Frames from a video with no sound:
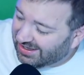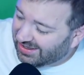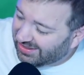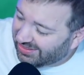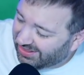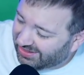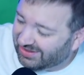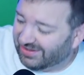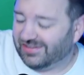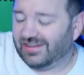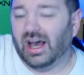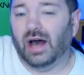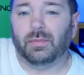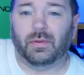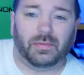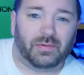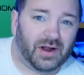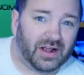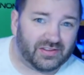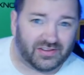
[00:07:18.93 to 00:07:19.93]
that the
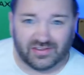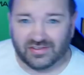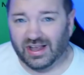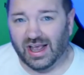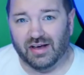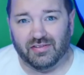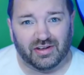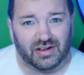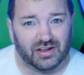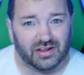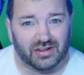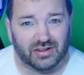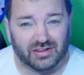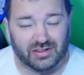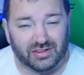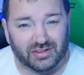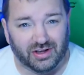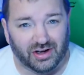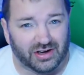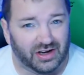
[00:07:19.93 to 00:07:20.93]
scalper prices
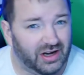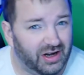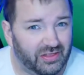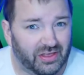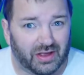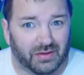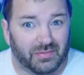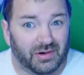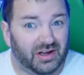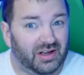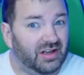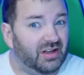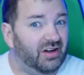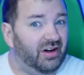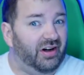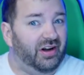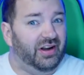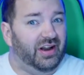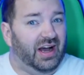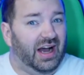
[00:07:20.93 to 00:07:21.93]
haven't done anything but
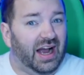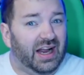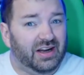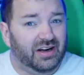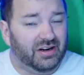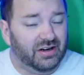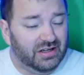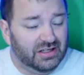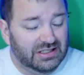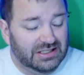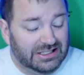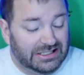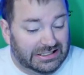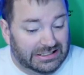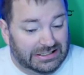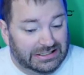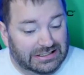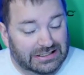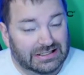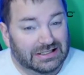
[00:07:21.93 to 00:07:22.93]
gone higher?
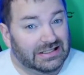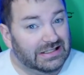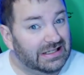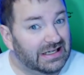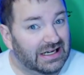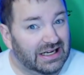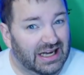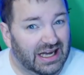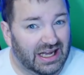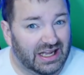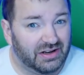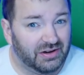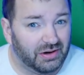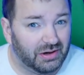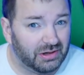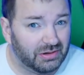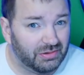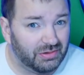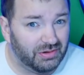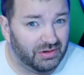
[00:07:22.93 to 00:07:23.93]
I
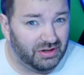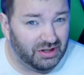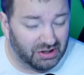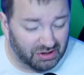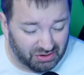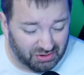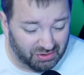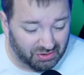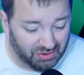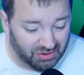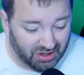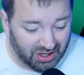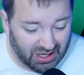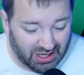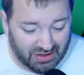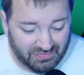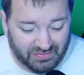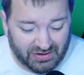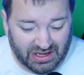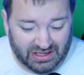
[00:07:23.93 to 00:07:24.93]
don't know.
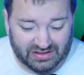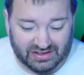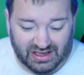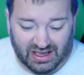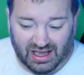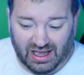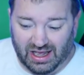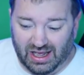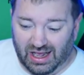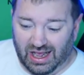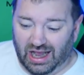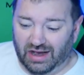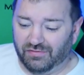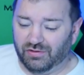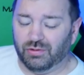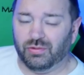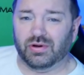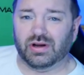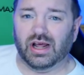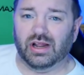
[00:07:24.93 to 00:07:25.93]
In fact,
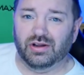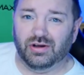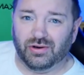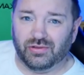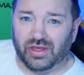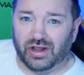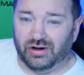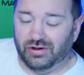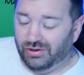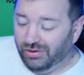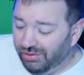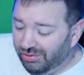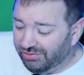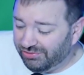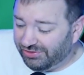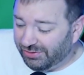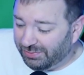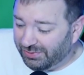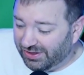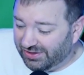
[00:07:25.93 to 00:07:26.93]
everyone I know that
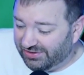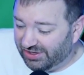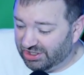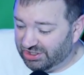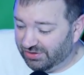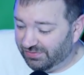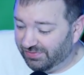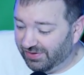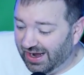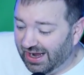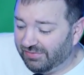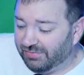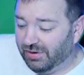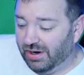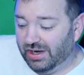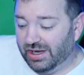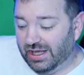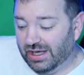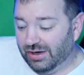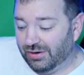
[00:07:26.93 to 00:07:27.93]
owns a PlayStation 5
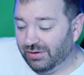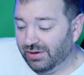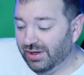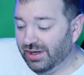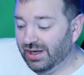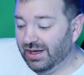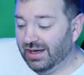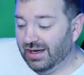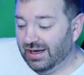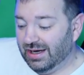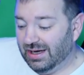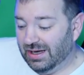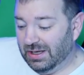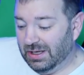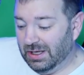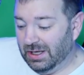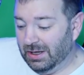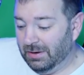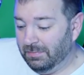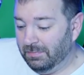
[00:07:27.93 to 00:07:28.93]
right now
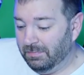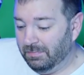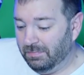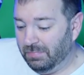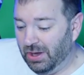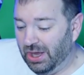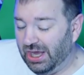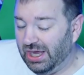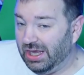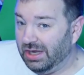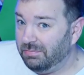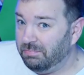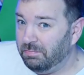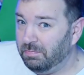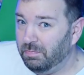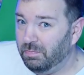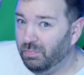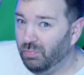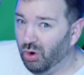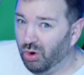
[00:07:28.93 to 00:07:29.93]
paid
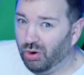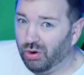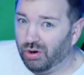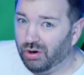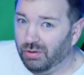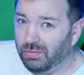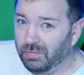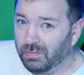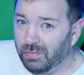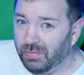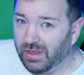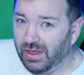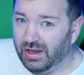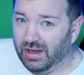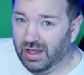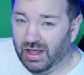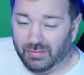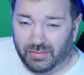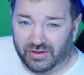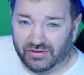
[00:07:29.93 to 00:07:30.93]
more than
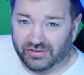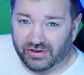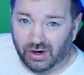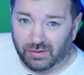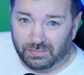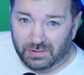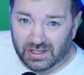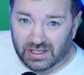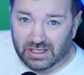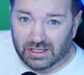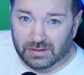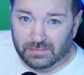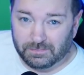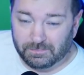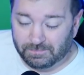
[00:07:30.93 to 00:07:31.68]
MSRP.